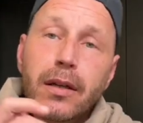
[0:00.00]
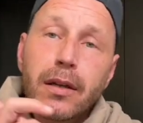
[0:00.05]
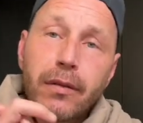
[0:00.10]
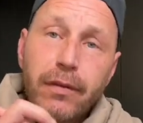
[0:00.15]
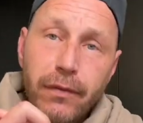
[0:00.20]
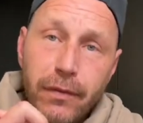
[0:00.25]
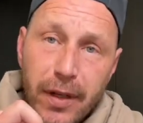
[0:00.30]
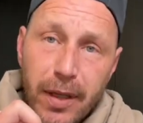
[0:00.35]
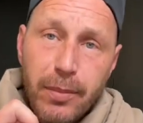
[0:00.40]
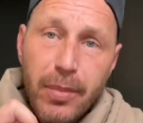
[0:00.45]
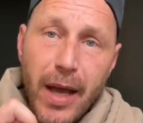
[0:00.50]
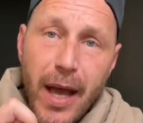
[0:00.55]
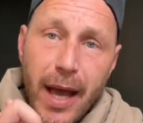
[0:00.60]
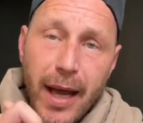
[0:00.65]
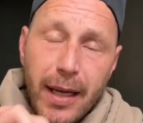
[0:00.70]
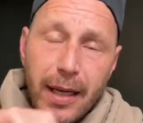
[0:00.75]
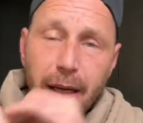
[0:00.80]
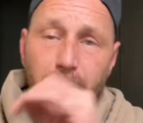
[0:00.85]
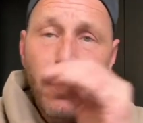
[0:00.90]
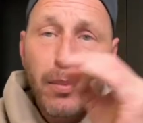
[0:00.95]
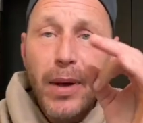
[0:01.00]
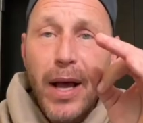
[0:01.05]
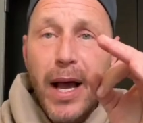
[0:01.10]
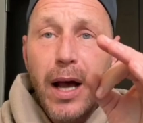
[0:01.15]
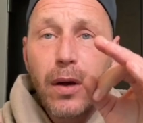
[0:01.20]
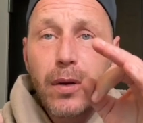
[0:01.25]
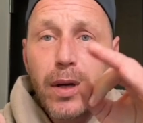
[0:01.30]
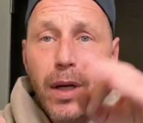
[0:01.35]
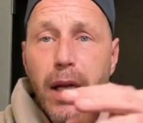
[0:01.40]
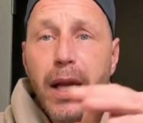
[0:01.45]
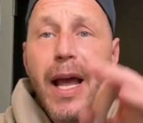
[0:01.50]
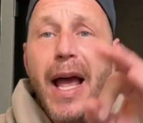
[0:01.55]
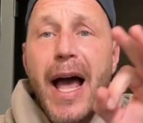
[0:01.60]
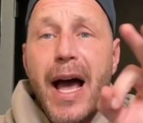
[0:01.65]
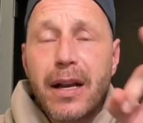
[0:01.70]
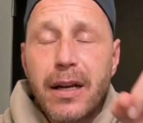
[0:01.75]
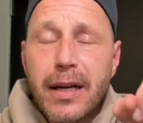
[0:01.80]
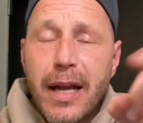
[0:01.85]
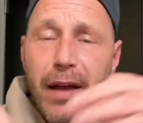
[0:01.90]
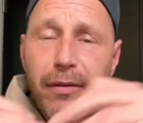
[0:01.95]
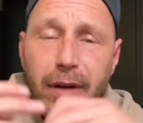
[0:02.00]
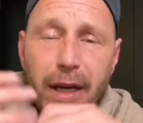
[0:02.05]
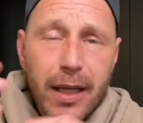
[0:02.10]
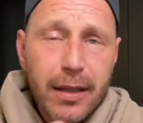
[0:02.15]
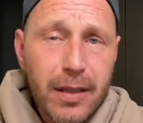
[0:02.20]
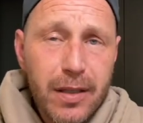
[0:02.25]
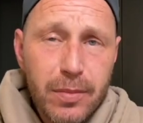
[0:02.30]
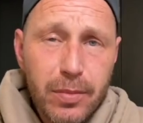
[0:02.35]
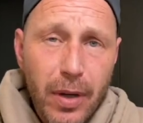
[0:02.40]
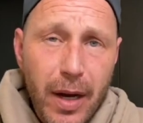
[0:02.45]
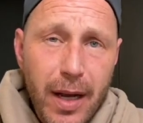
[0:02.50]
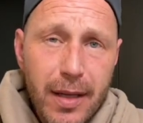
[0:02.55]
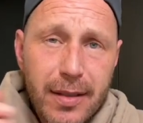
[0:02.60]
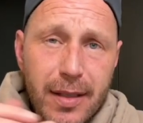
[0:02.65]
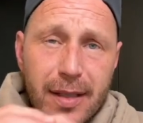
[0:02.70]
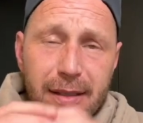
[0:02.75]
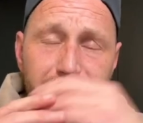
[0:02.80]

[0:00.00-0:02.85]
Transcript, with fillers: feedback about how to navigate this process